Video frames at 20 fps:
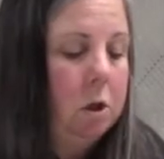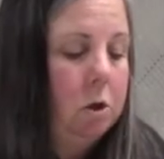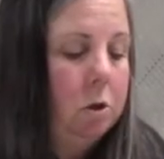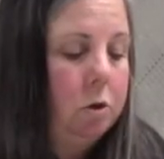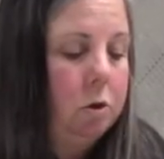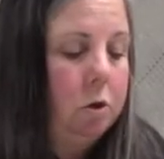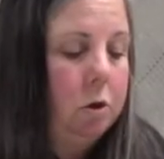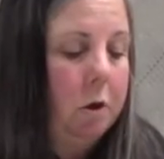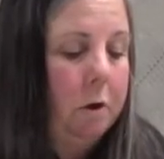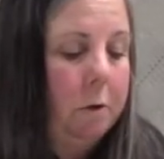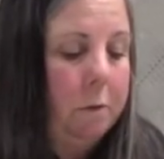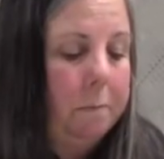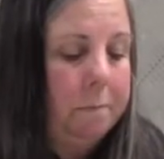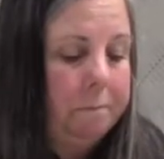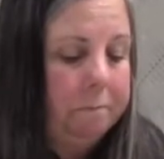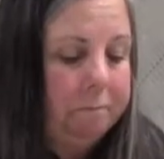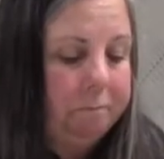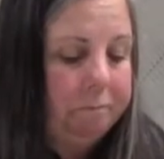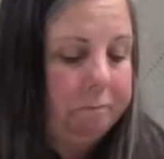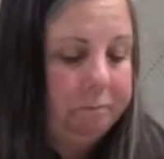So
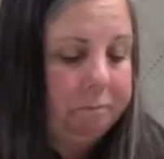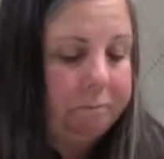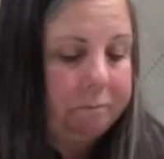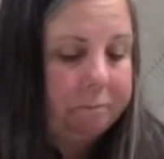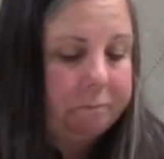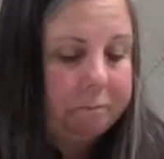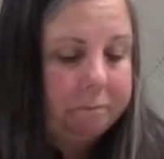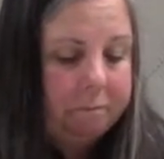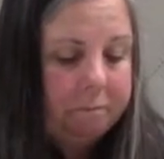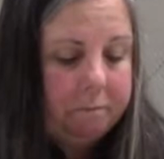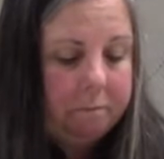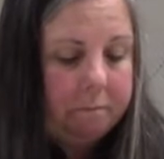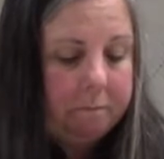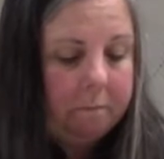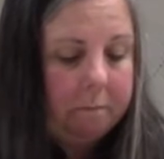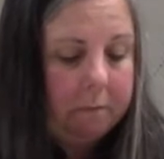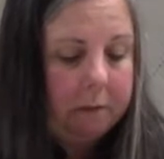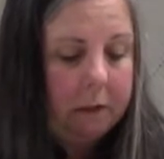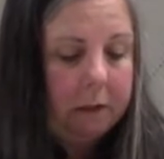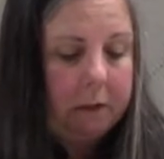
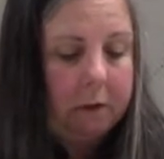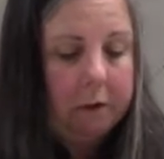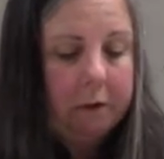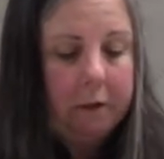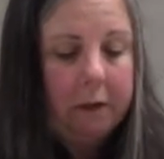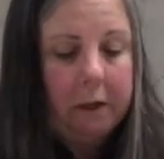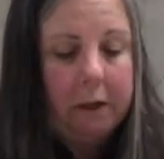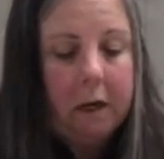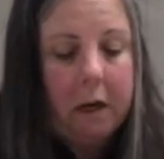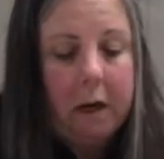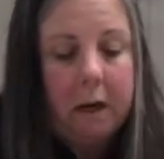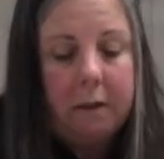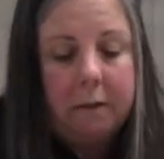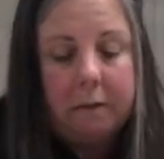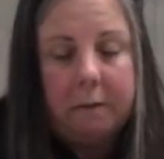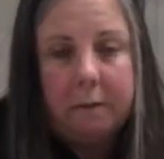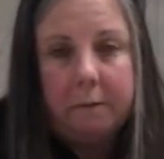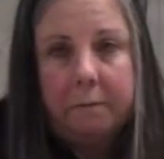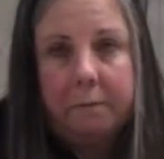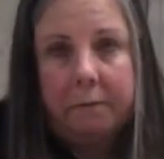you're going to cut
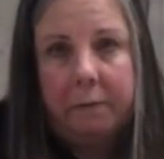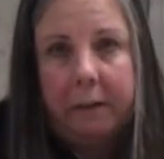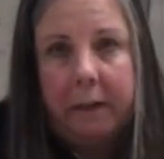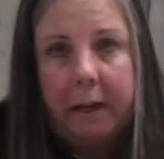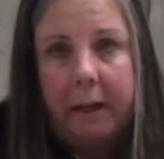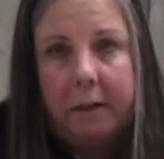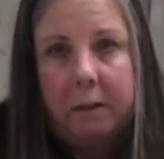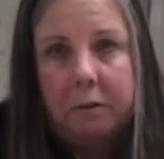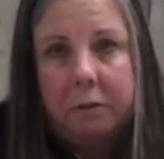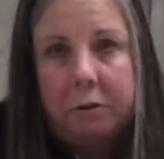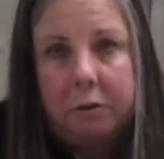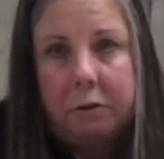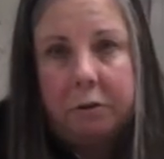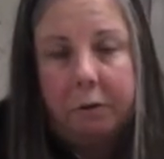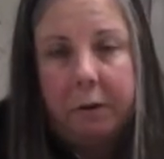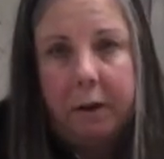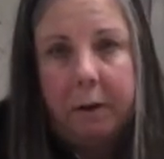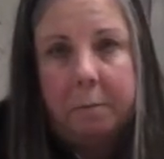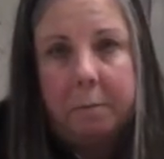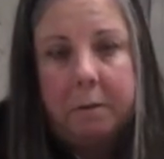some flannel
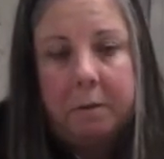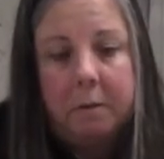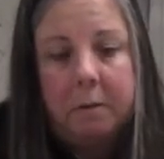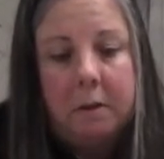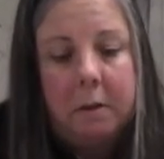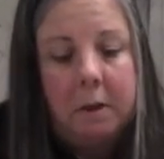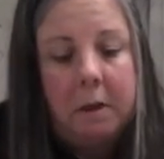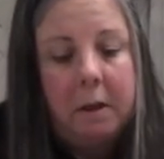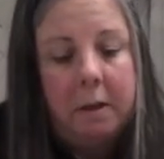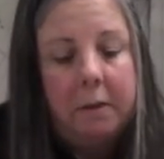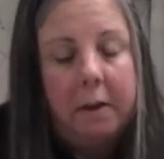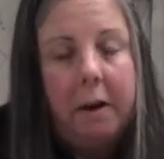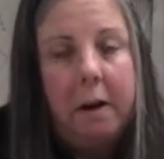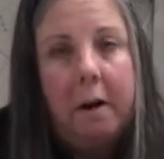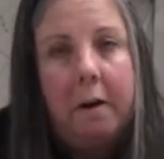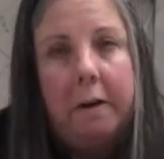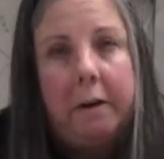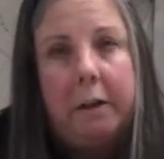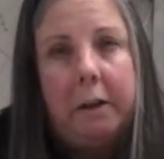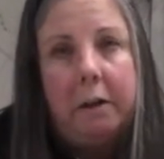strips that
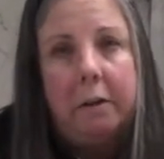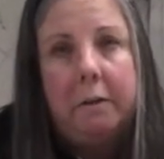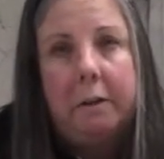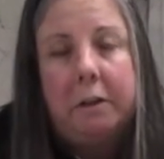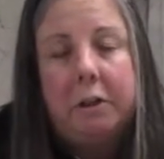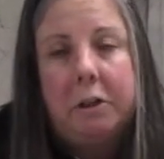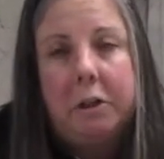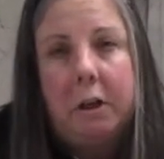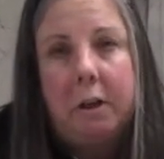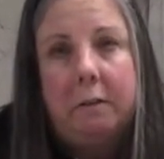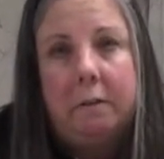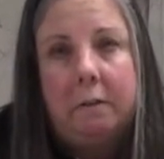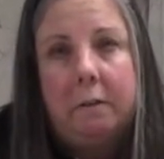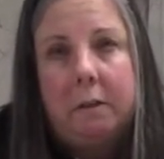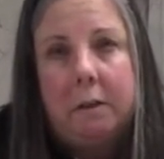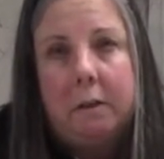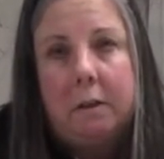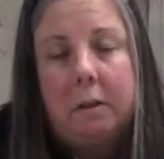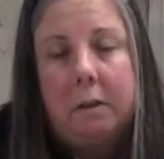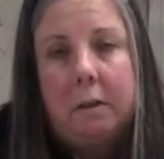are your
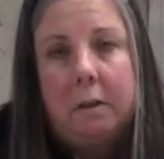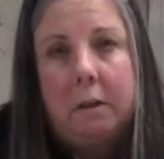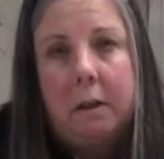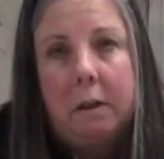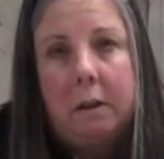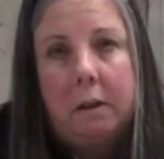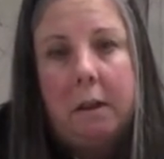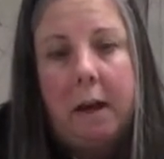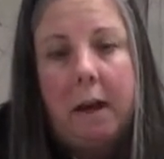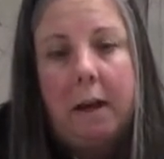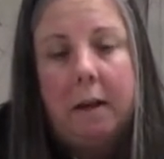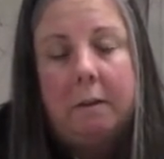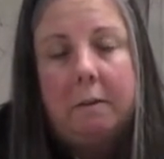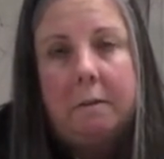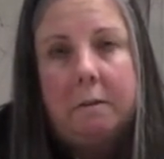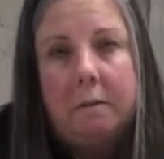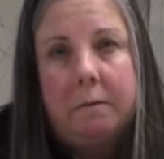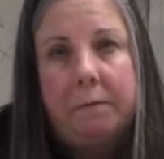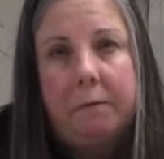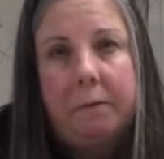adjusted
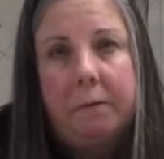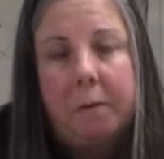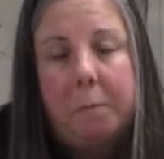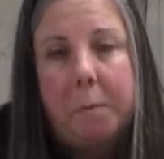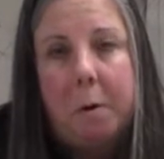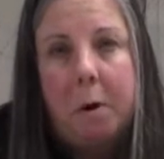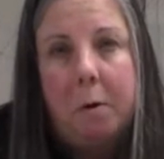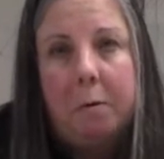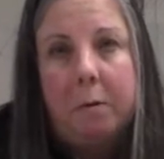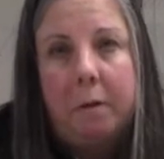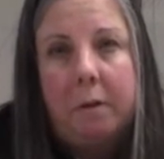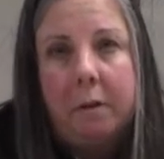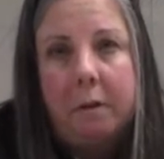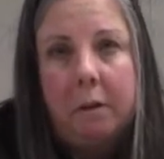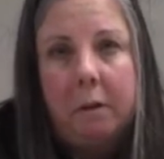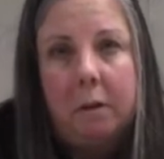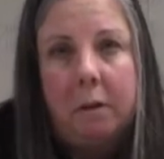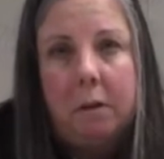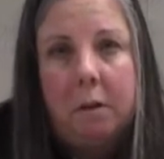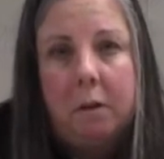lengths for both
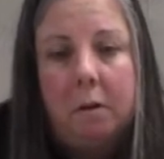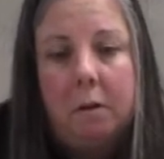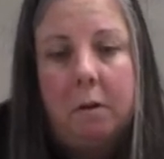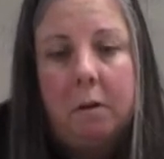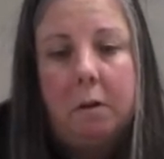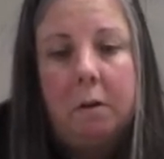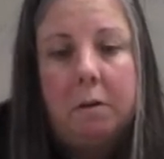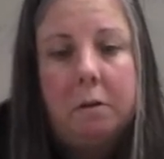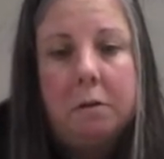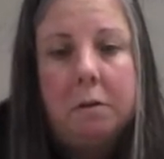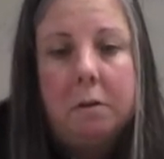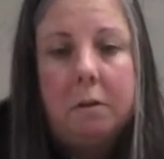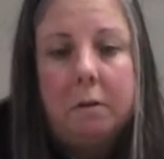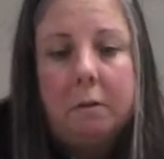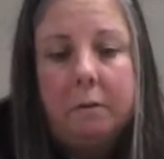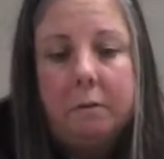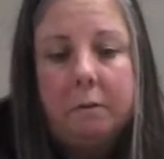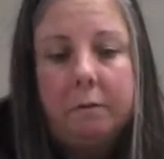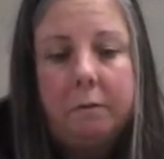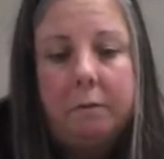
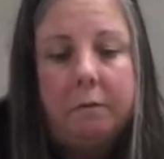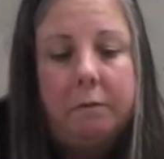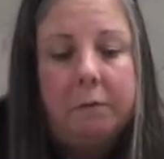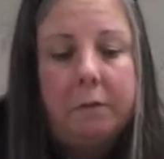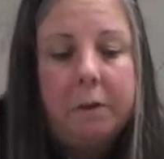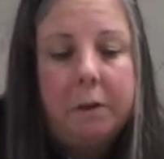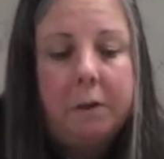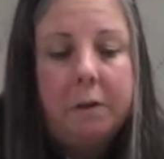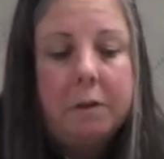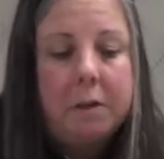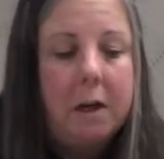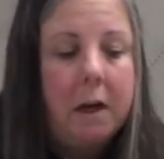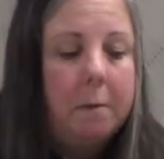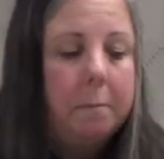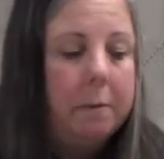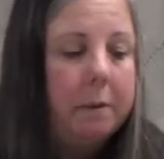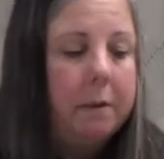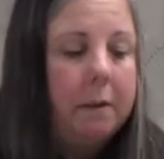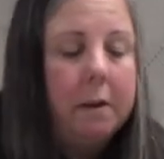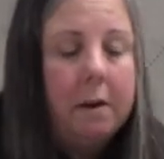for your
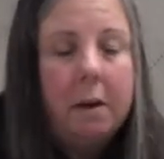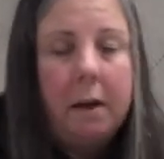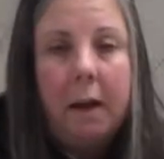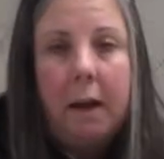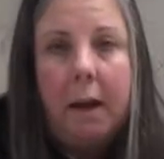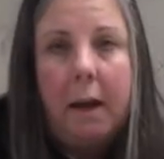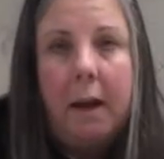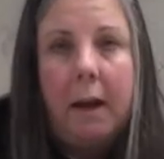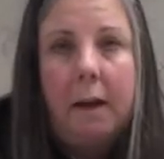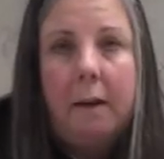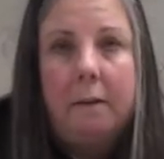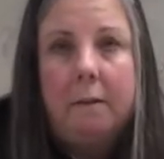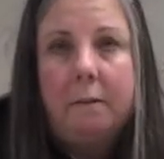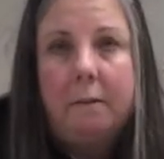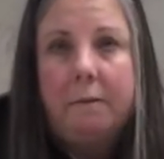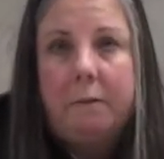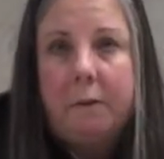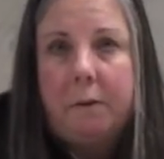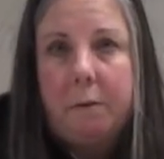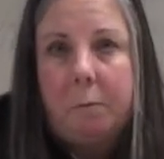depth and
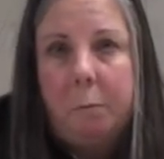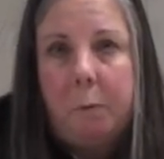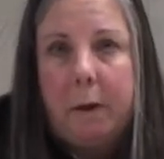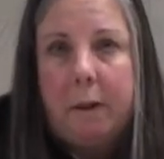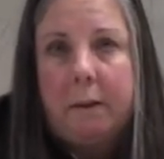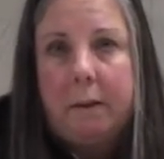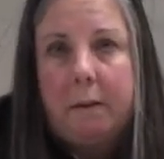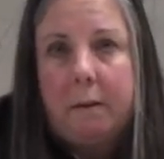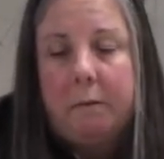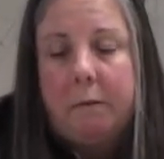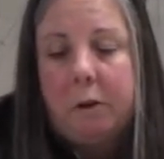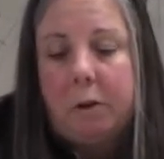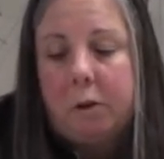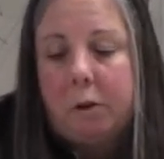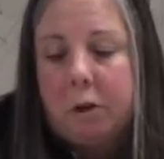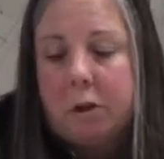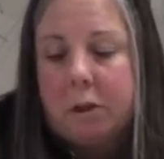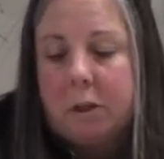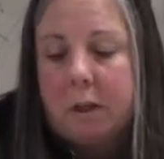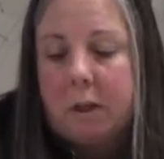for the width of your
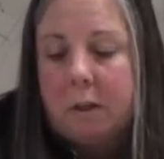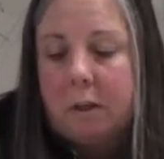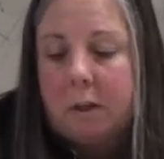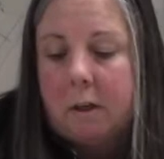cushion.